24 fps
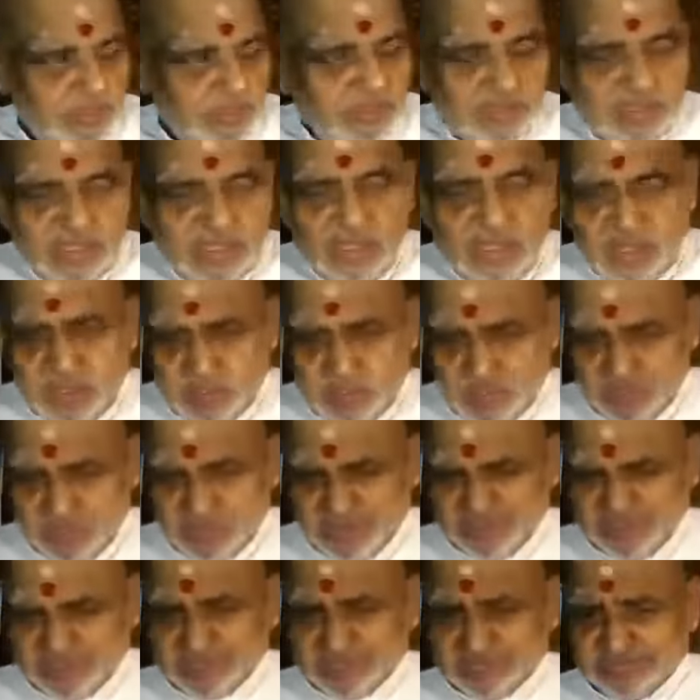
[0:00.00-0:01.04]
conclude
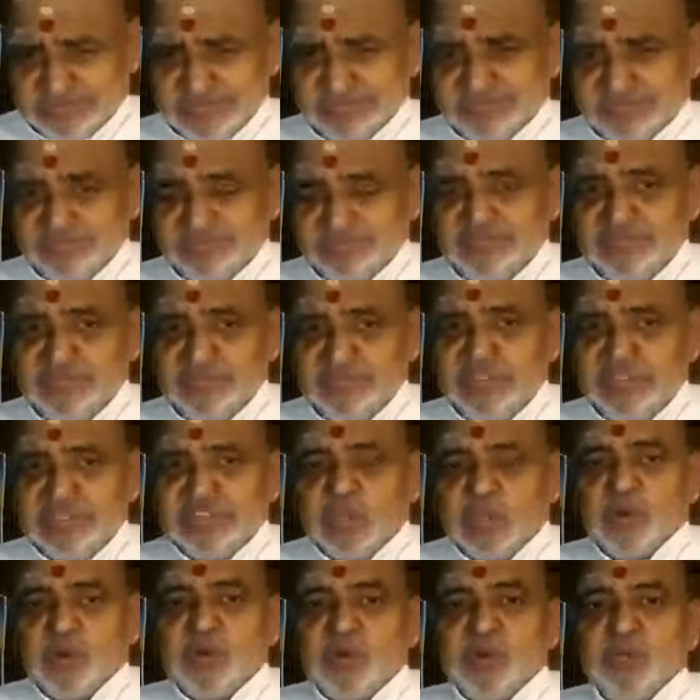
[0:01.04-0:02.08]
with
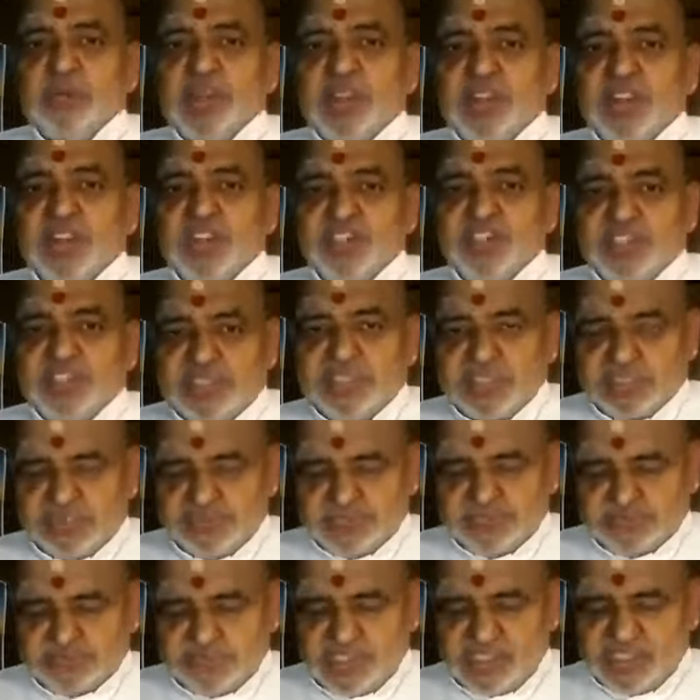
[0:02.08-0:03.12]
how to manage it,
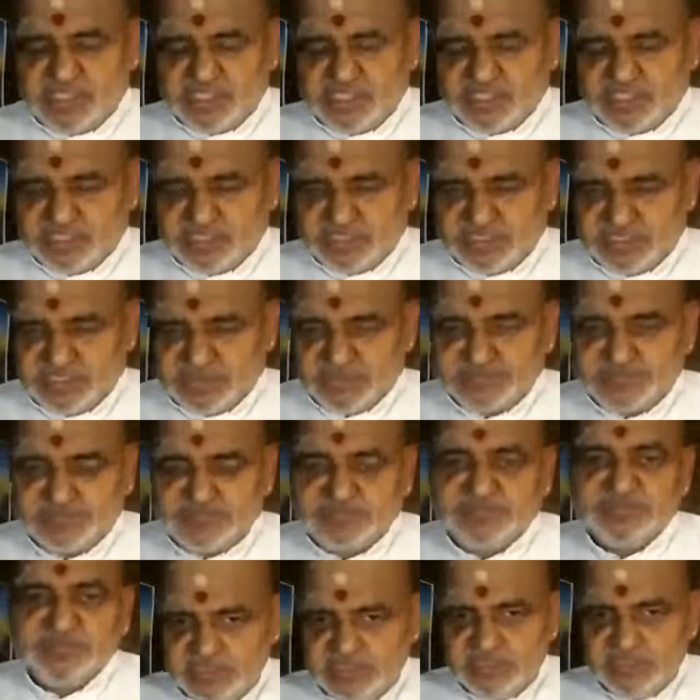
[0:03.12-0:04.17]
the senses,
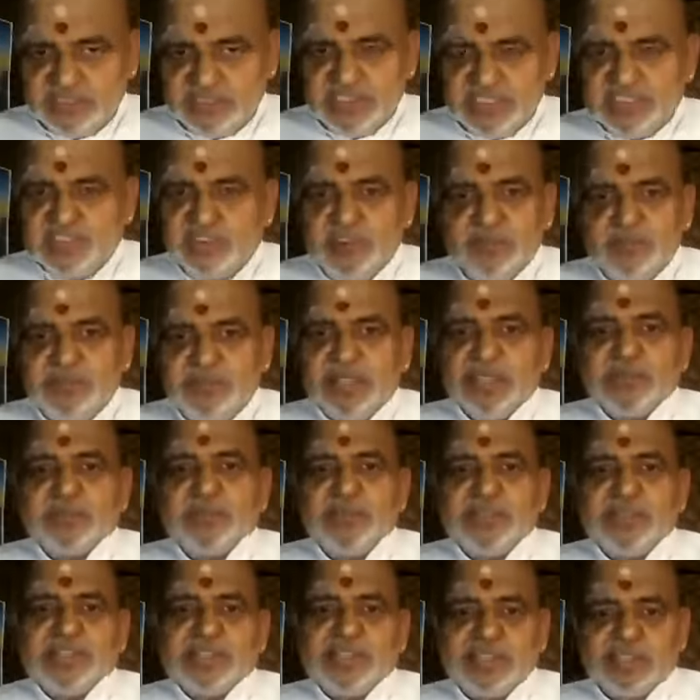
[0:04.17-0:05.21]
it will not be
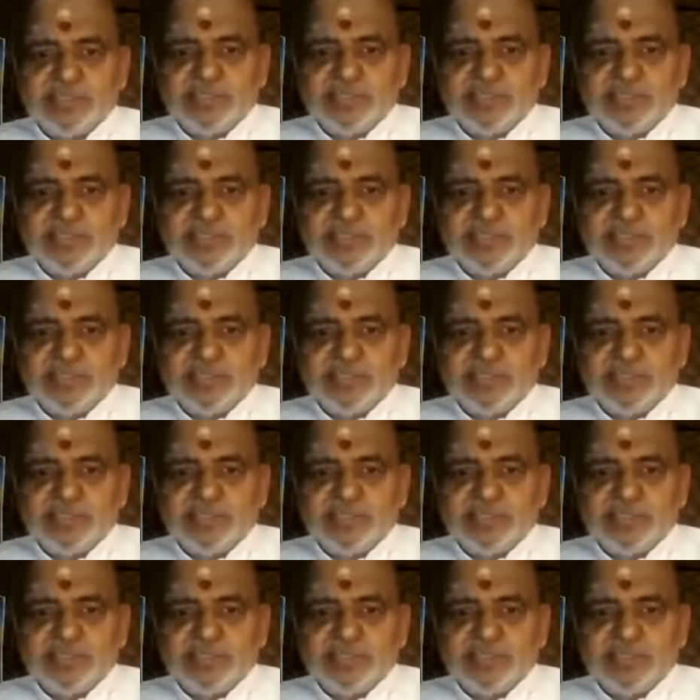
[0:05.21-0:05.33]
completed.